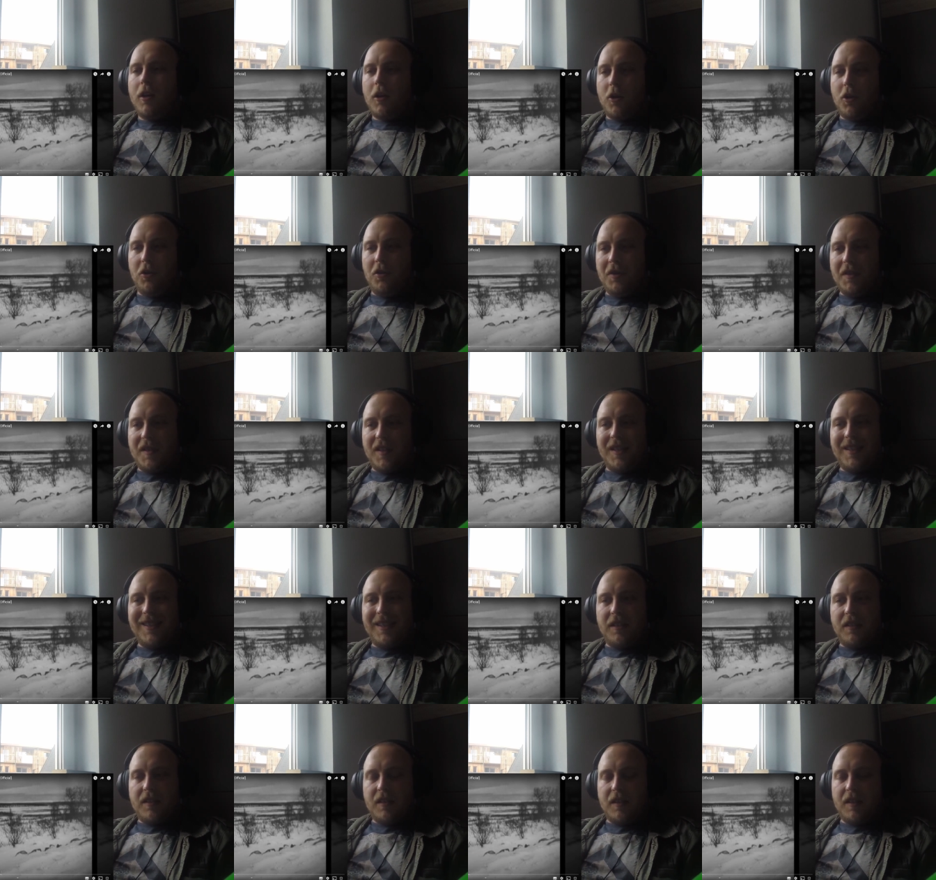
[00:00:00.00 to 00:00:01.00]
couldn't
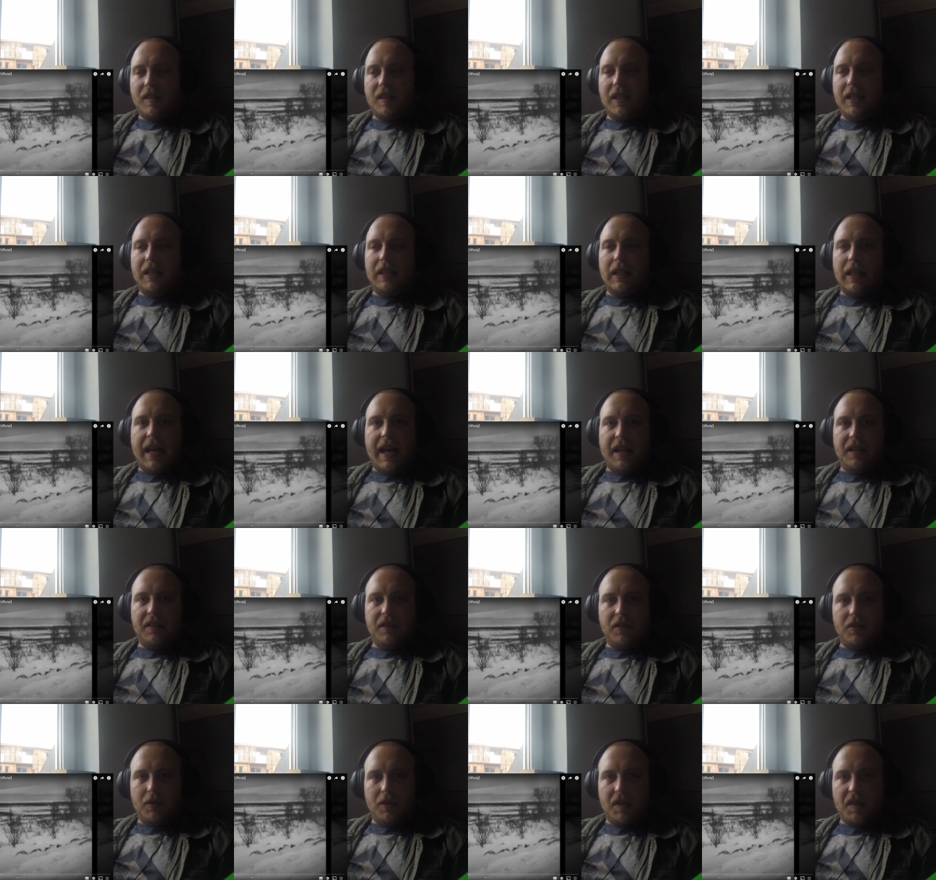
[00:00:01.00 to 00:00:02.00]
secede land
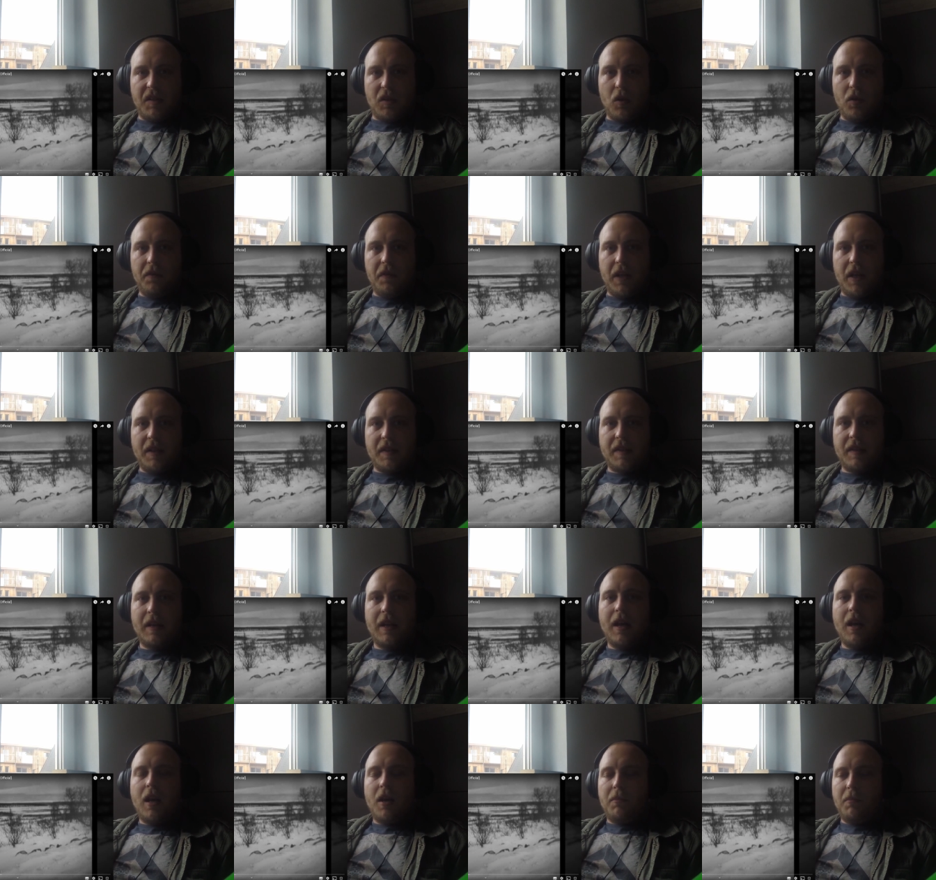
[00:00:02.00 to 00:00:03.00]
to the Soviets
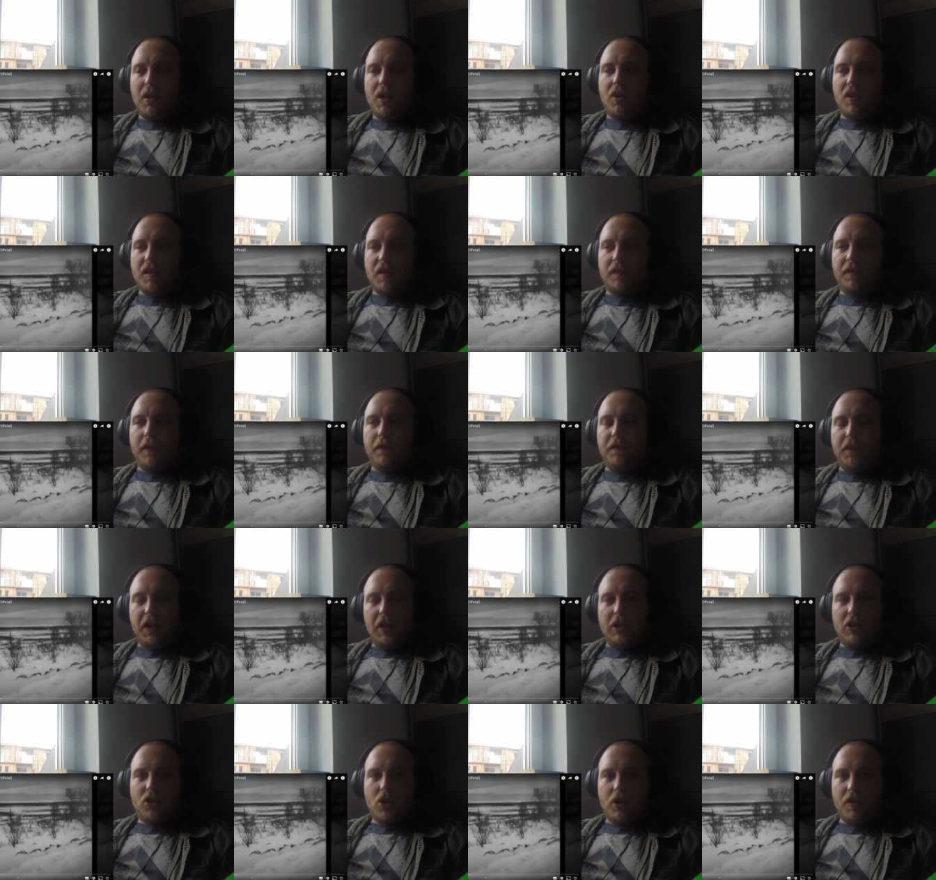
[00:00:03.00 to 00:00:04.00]
because of the
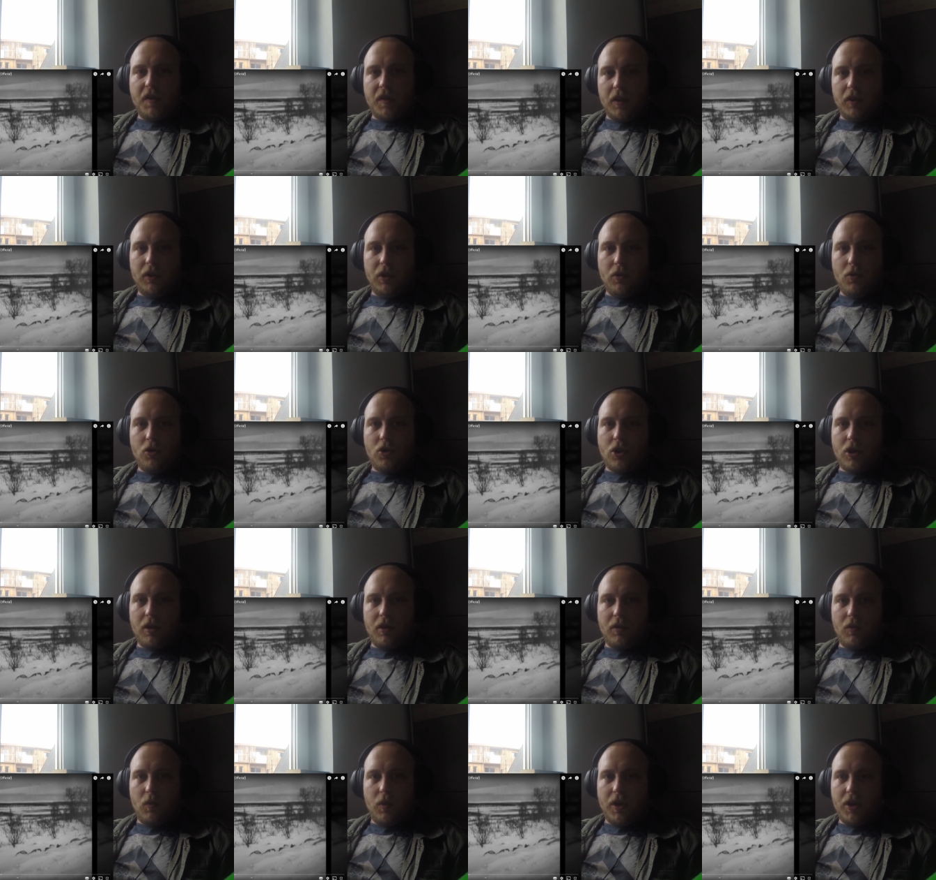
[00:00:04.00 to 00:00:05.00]
Finnish
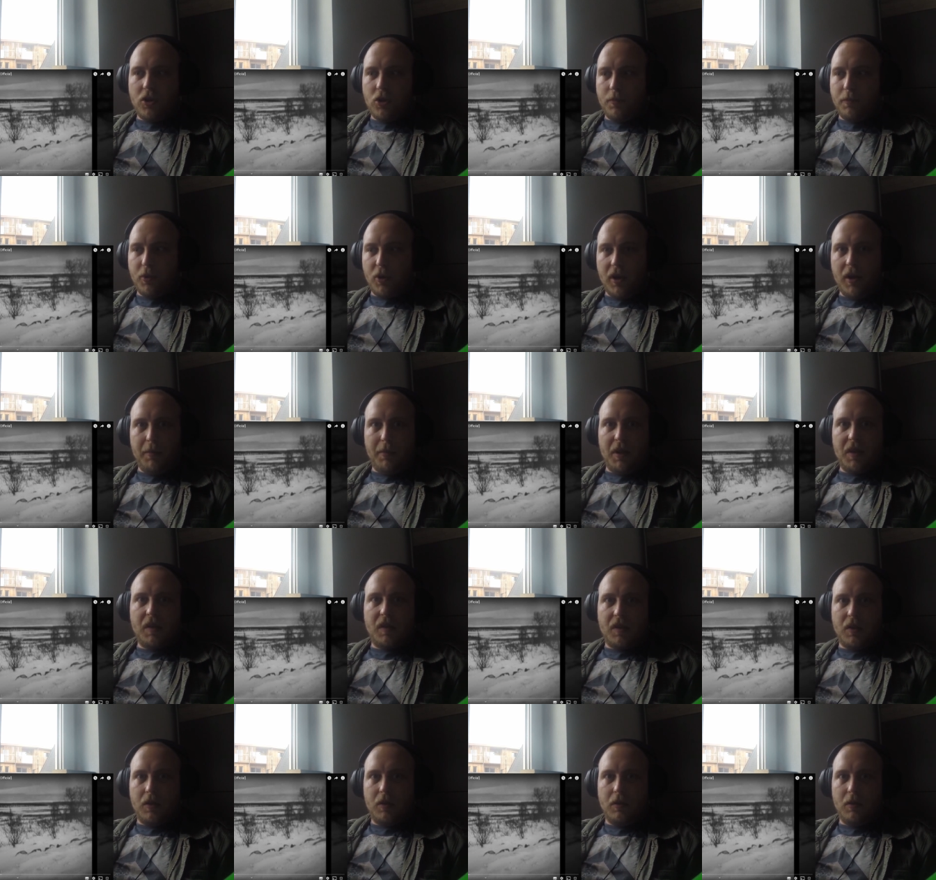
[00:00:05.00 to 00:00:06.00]
constitution, which
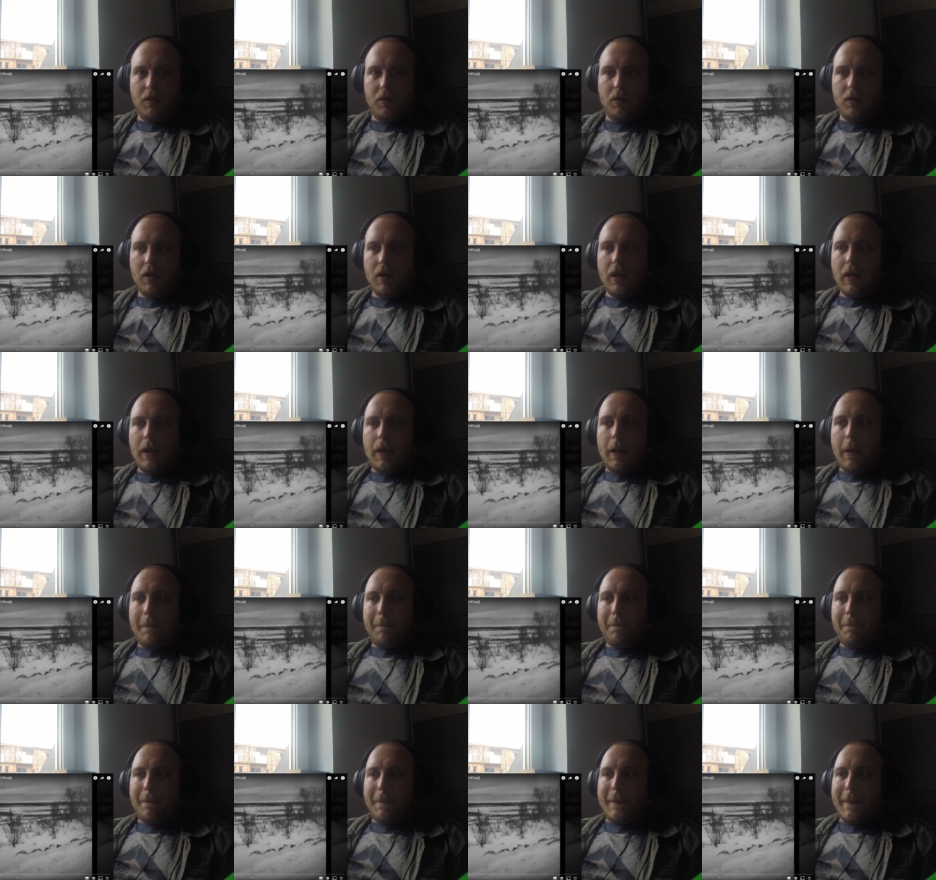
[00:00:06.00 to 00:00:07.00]
prohibits to
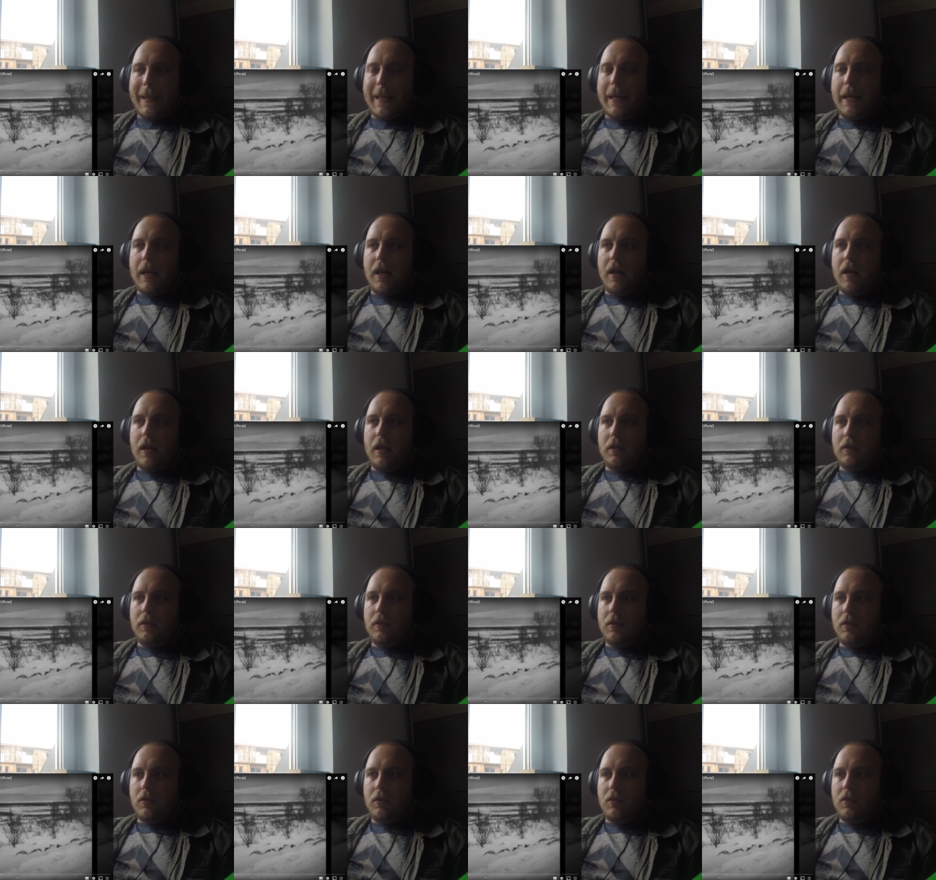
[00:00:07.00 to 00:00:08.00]

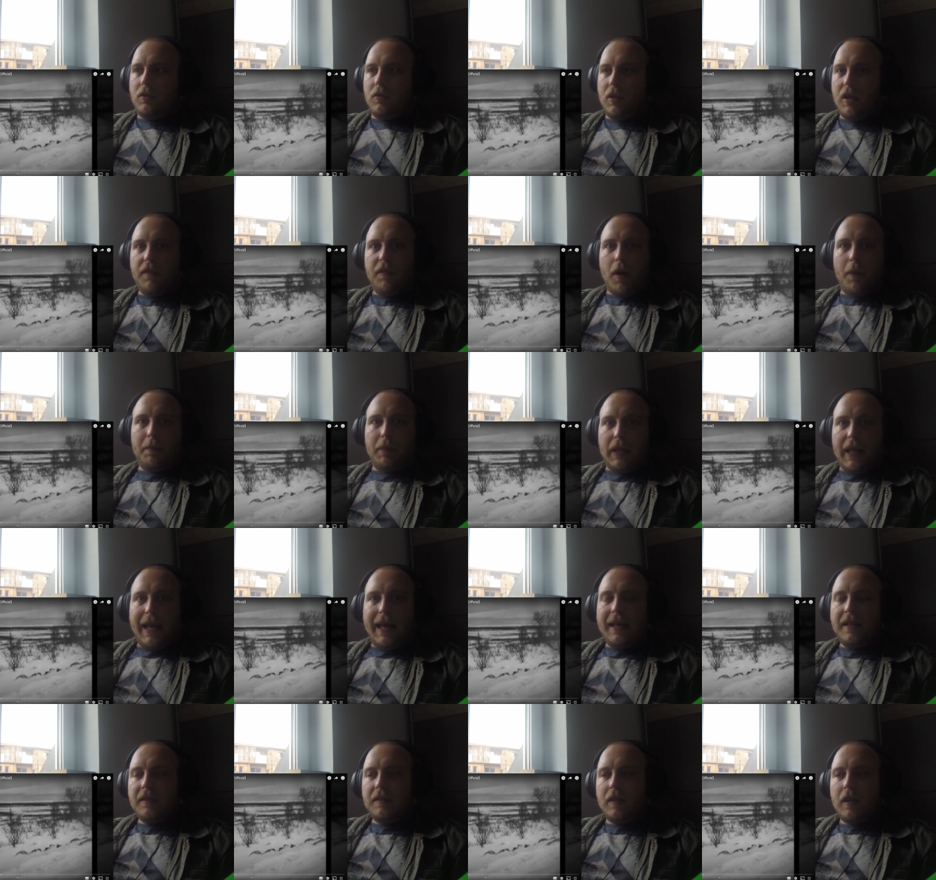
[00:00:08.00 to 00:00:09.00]
give up
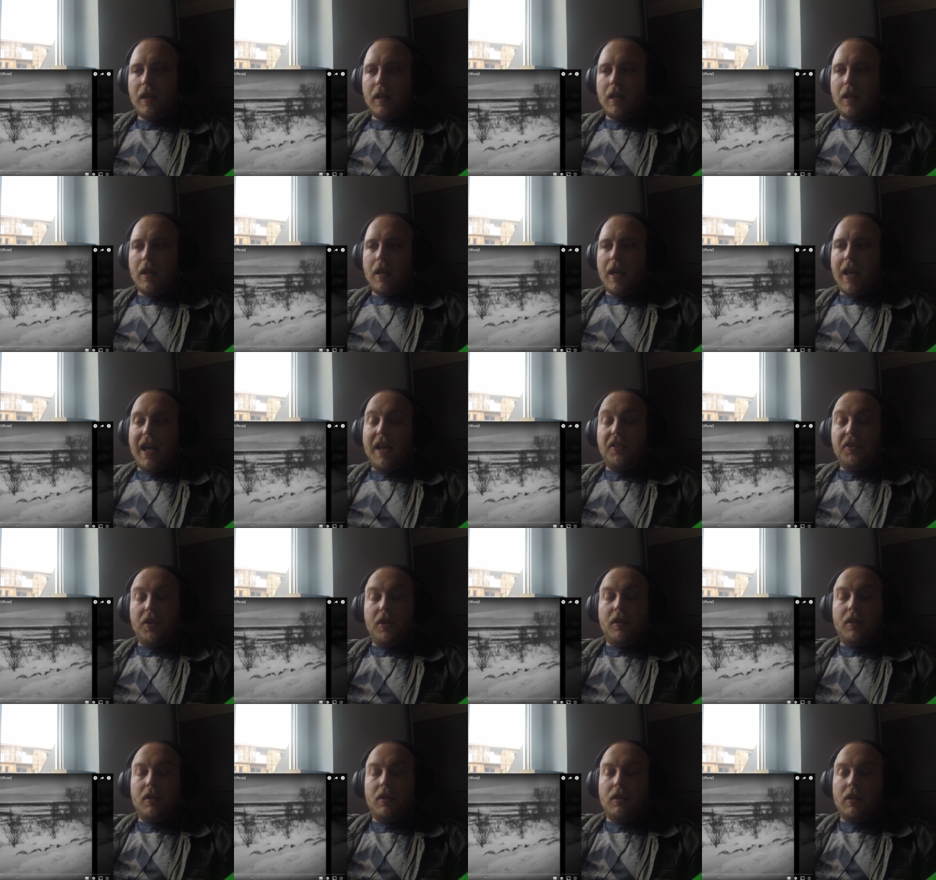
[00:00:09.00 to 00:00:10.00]
land. And
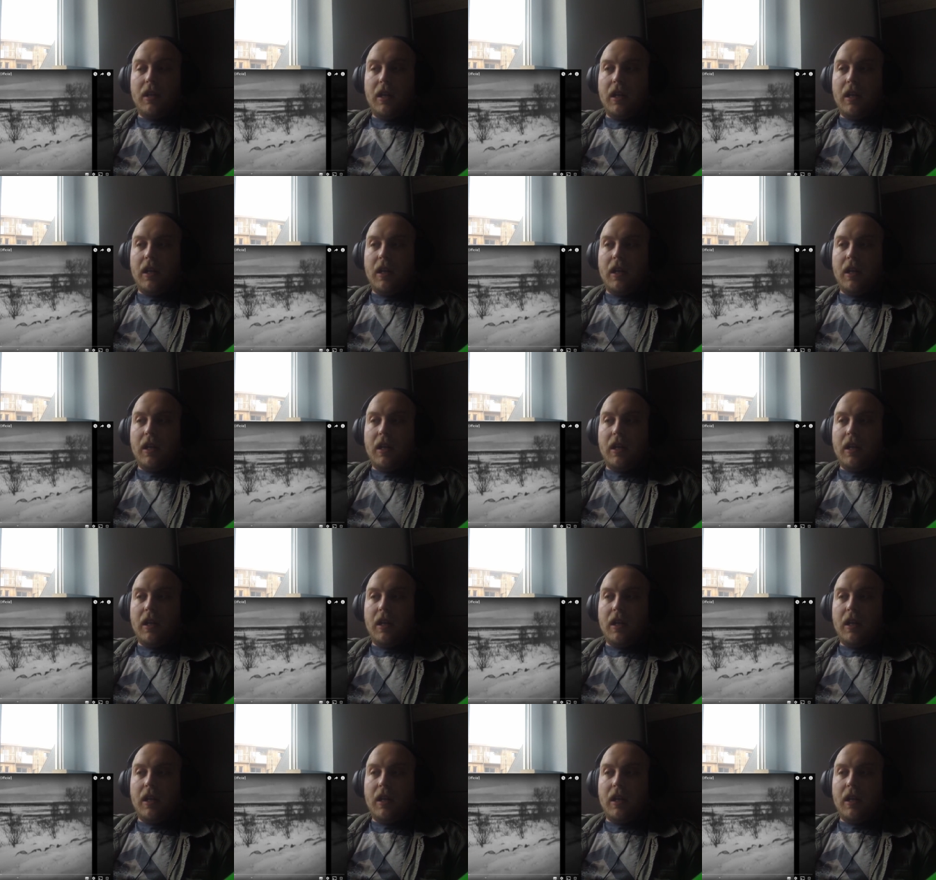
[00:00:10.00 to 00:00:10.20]
the